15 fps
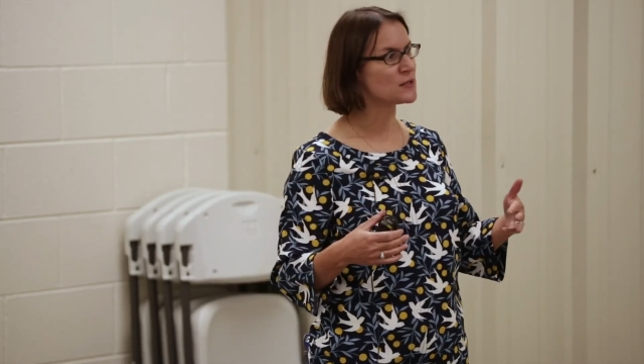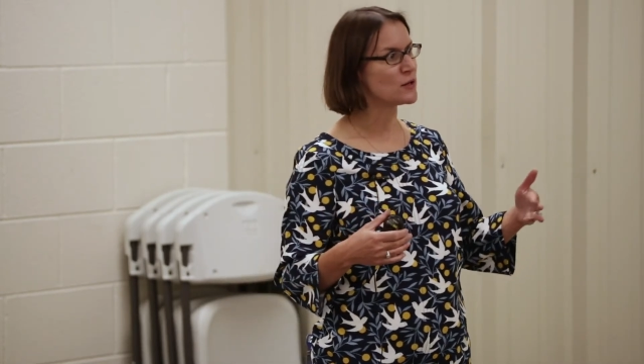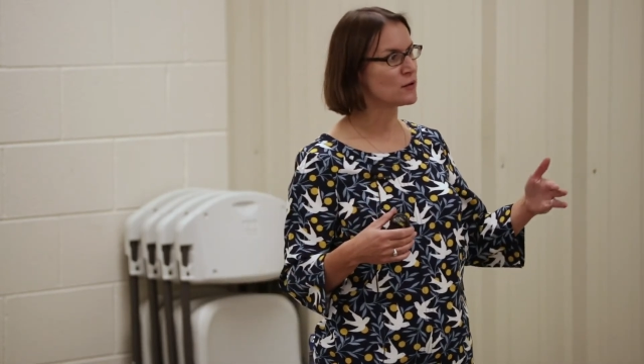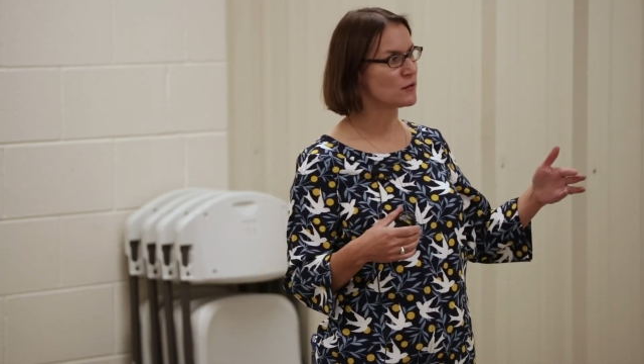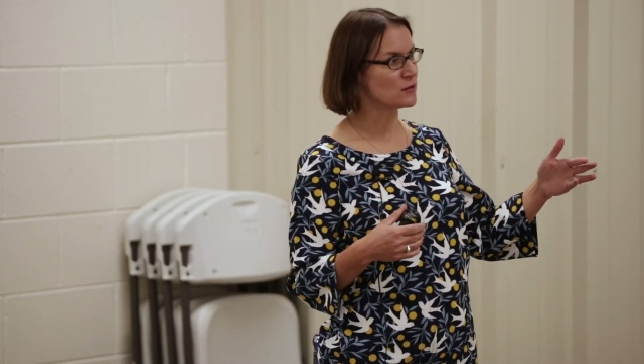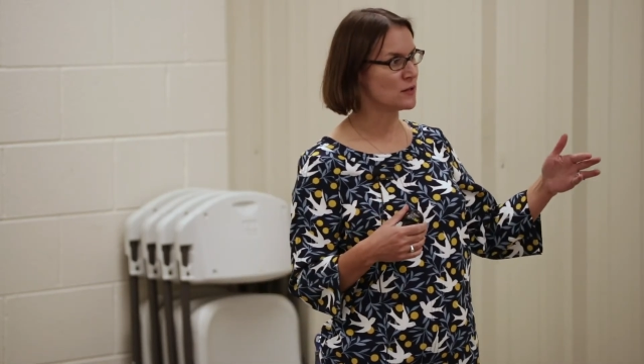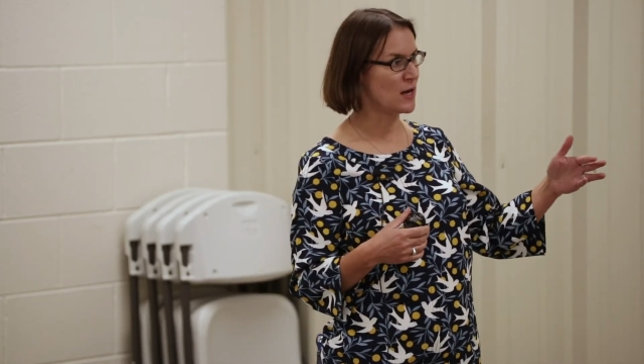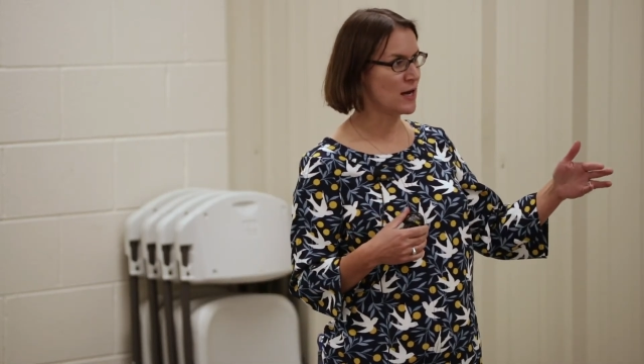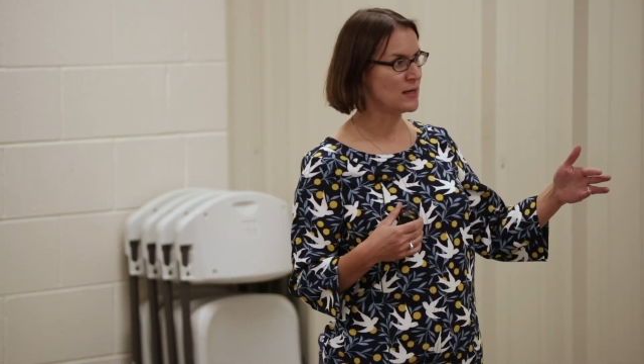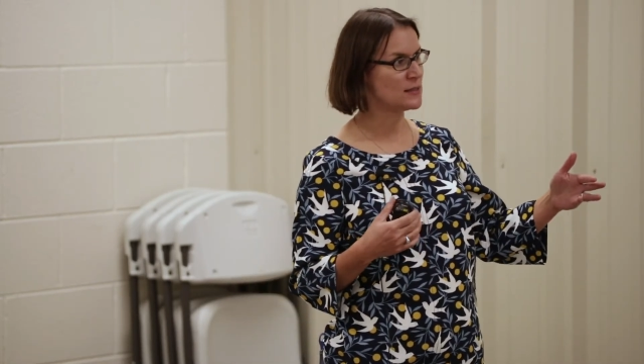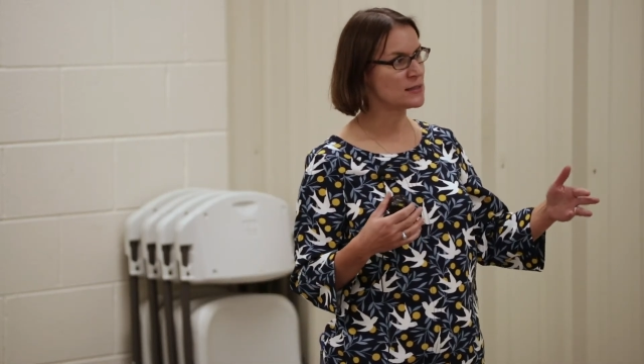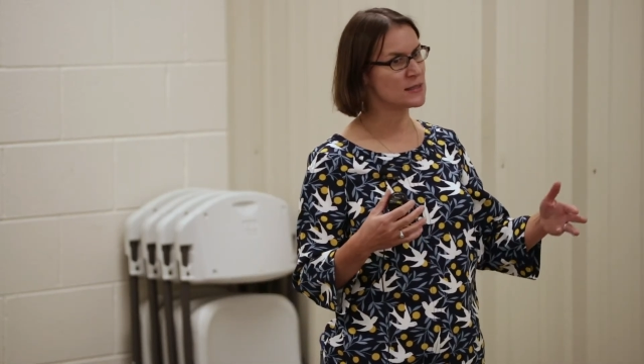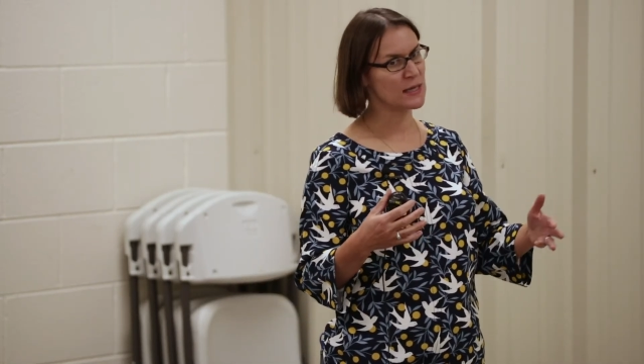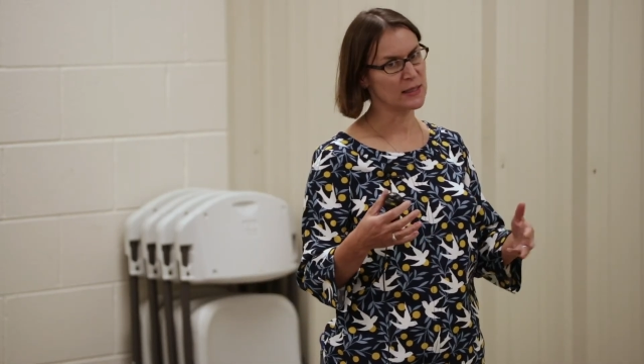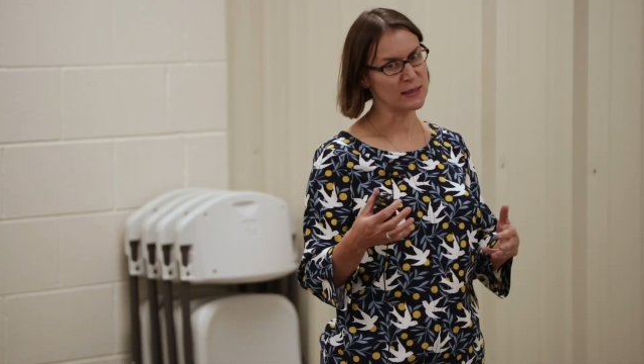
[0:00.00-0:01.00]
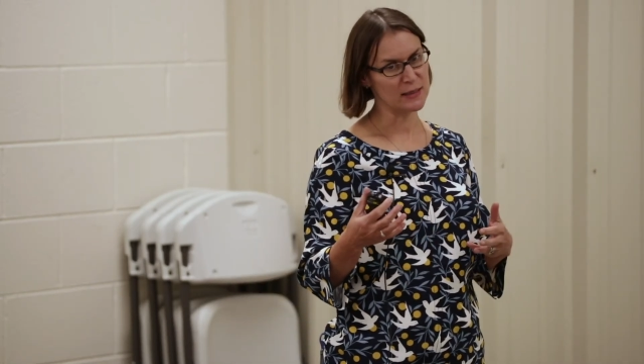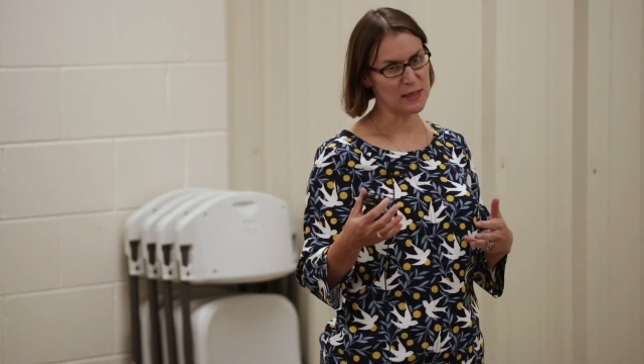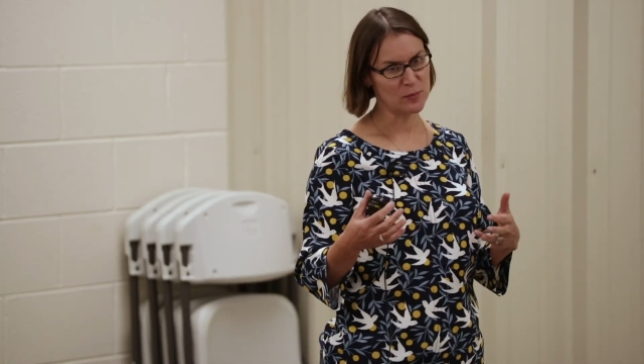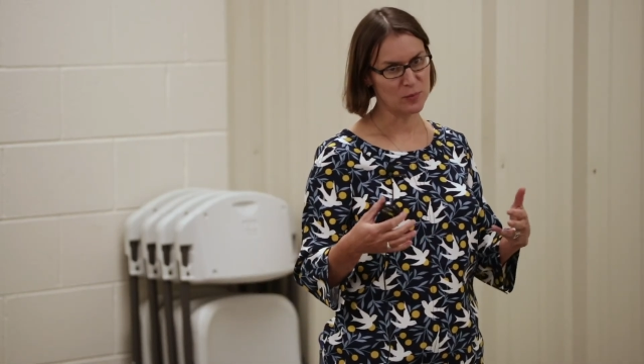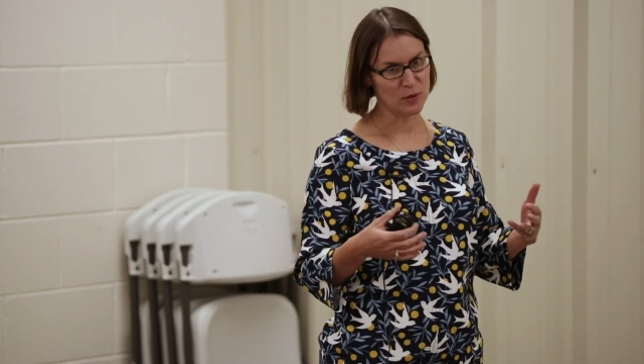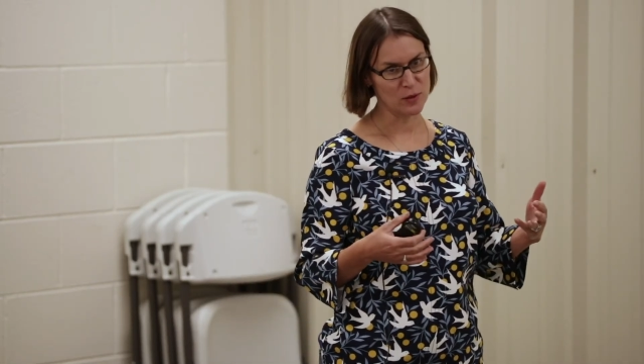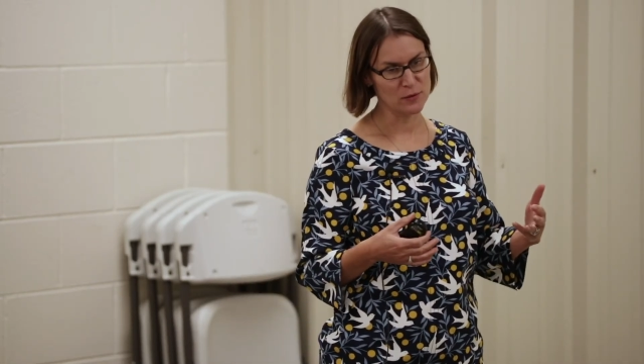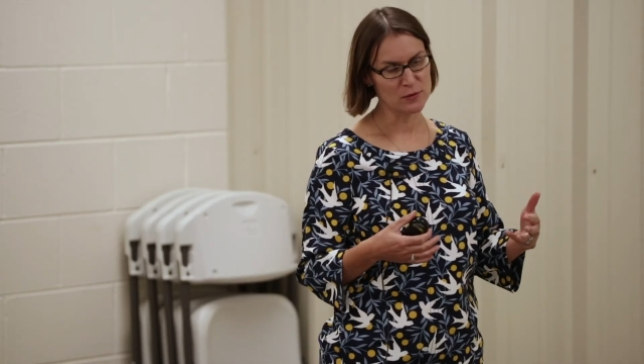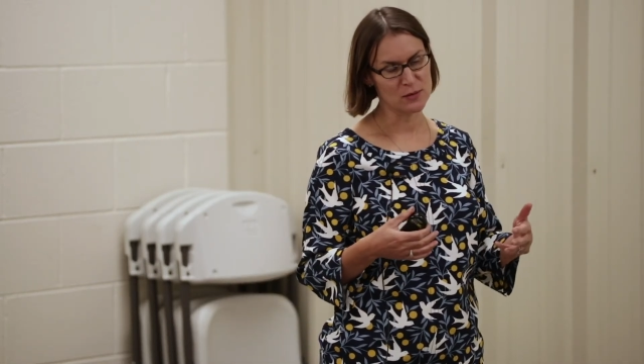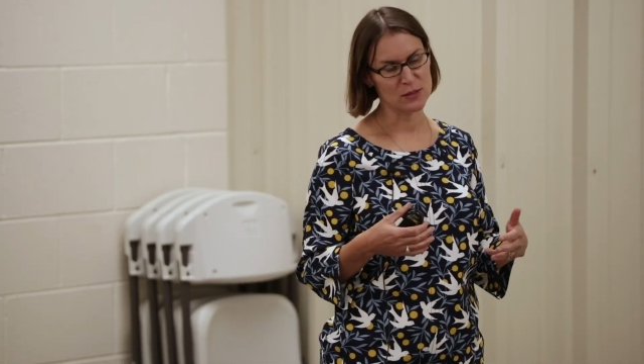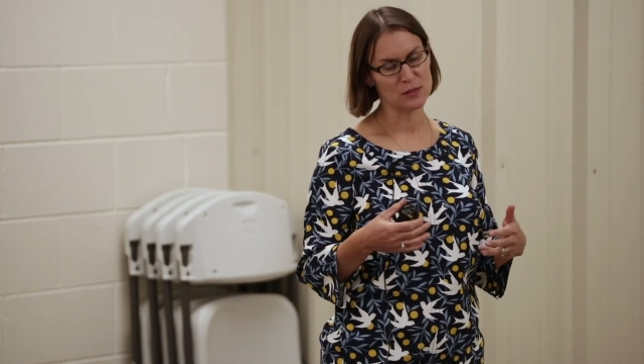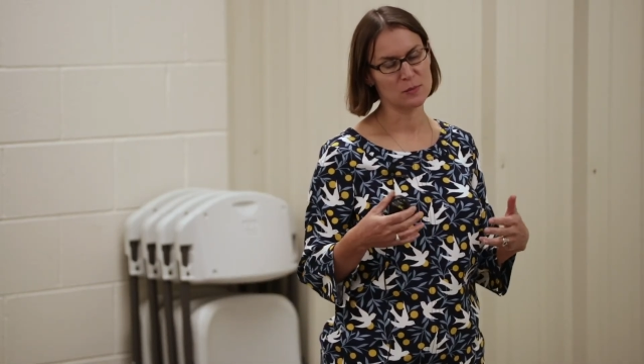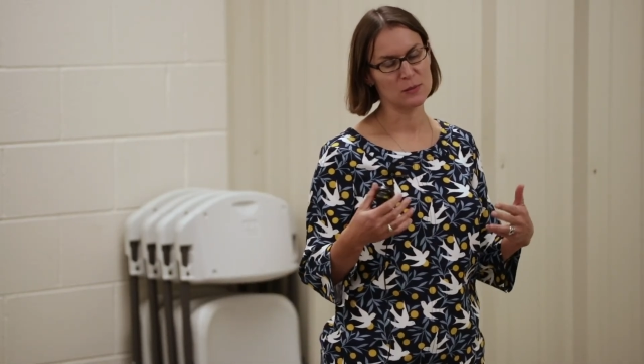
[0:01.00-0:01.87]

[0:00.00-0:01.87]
so you're not selling that produce that's